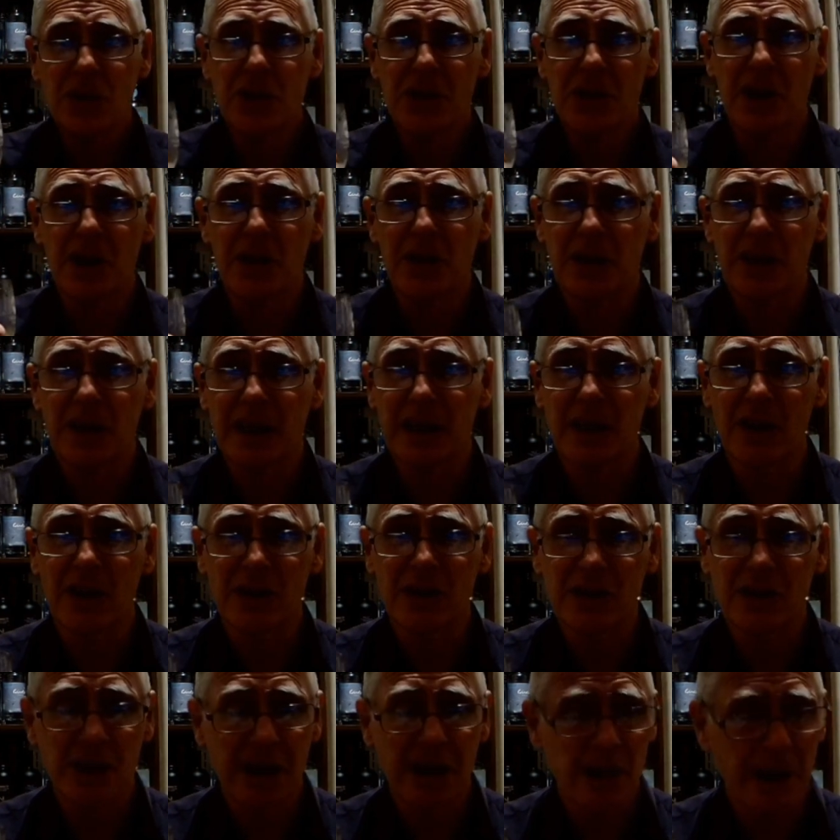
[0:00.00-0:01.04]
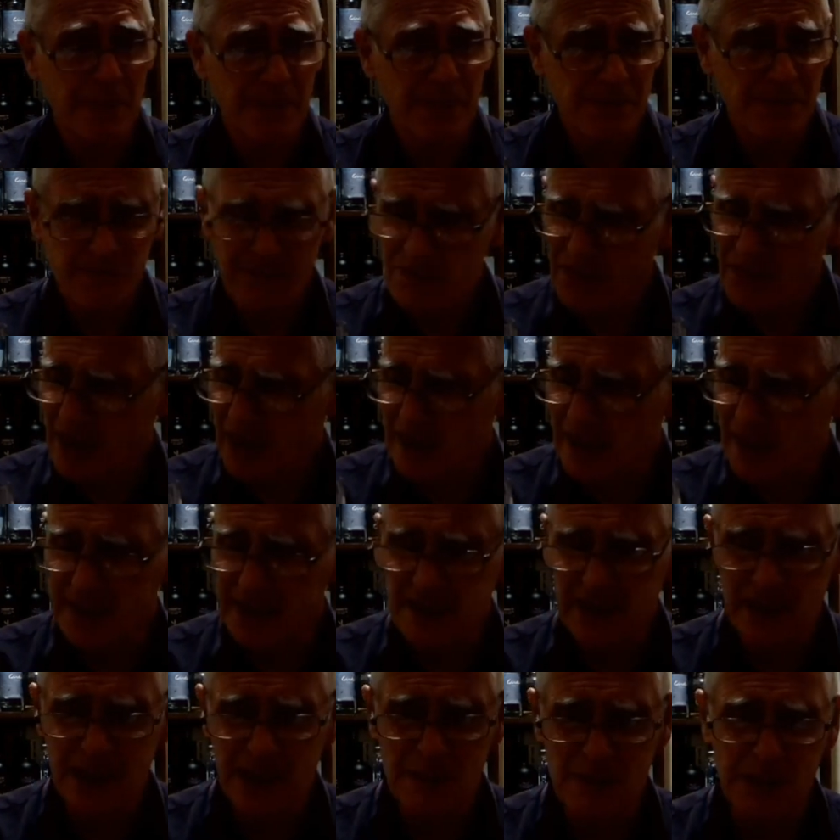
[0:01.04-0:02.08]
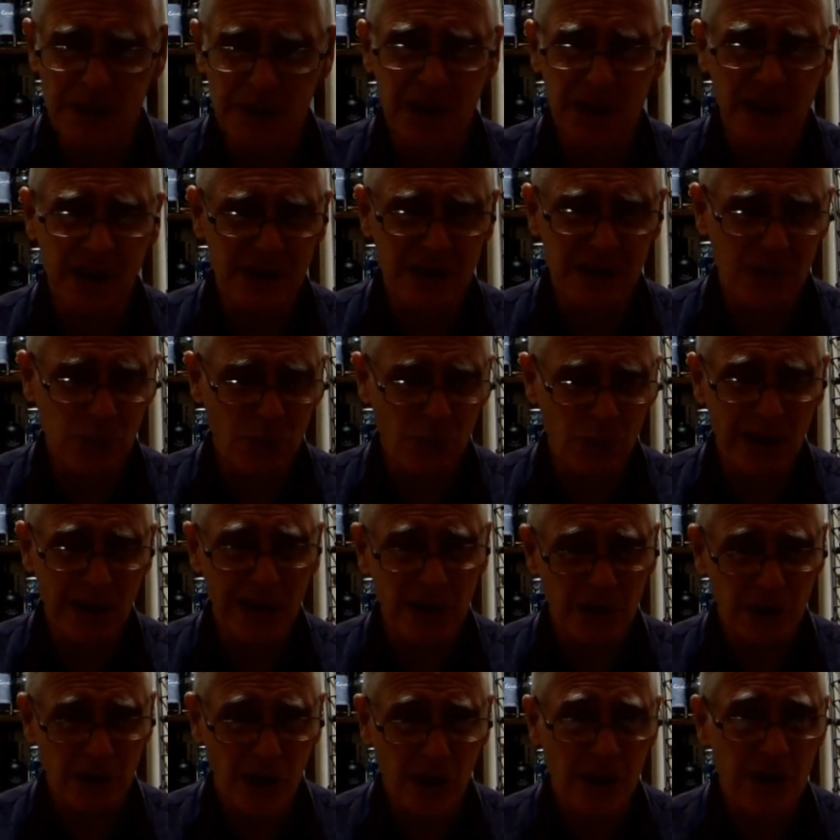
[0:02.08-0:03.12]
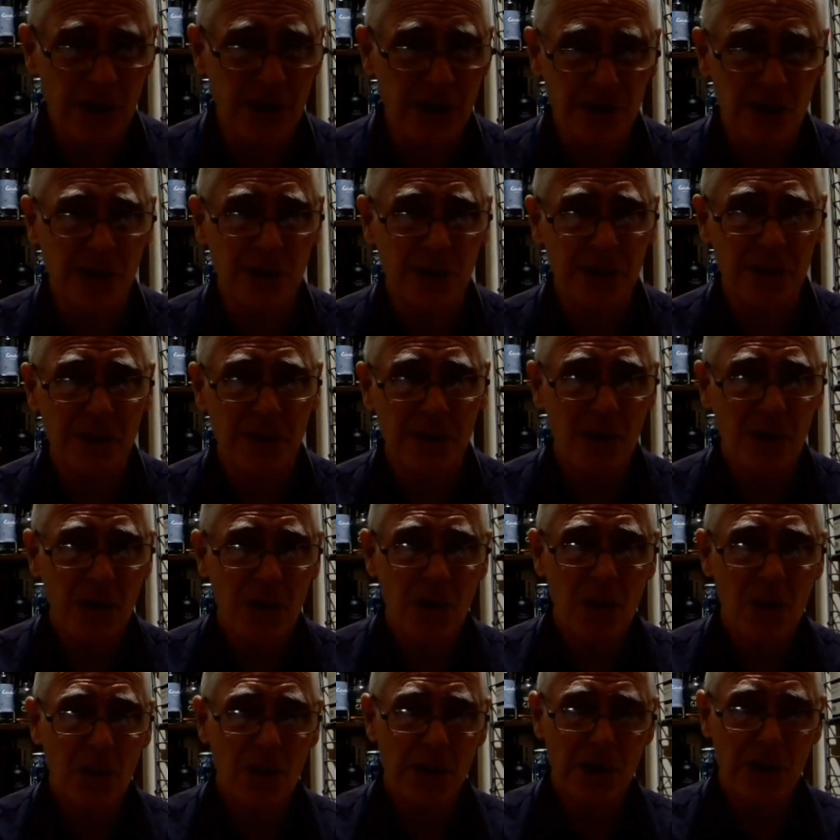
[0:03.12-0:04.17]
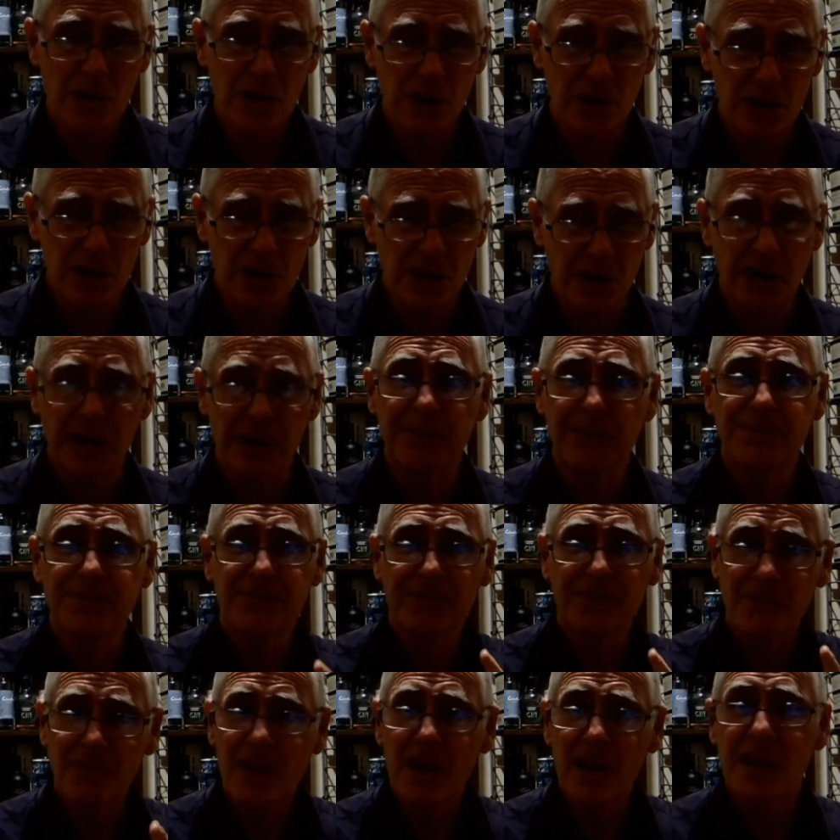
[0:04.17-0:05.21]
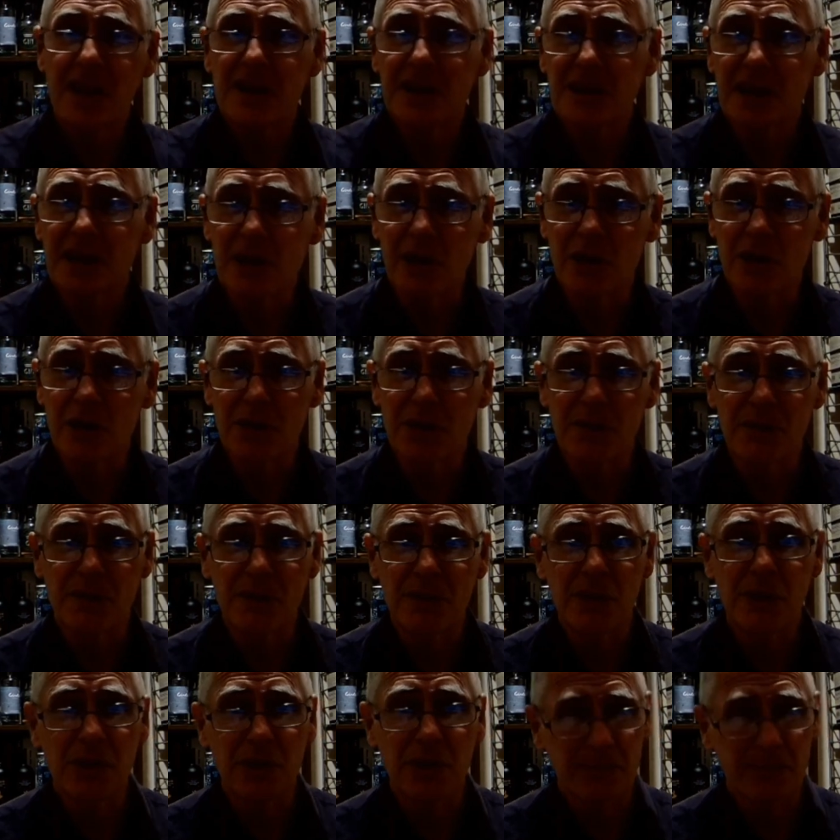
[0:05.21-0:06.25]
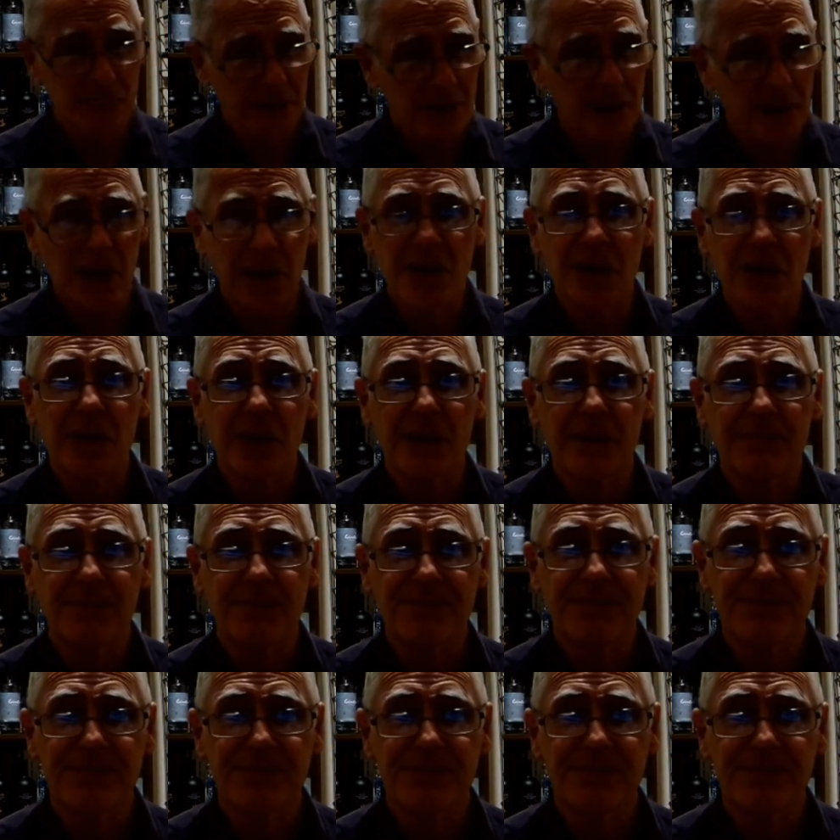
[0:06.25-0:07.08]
should go and get a lot today. It's going to be just wicked on its own or in a cocktail. See you longer review. Catch ya.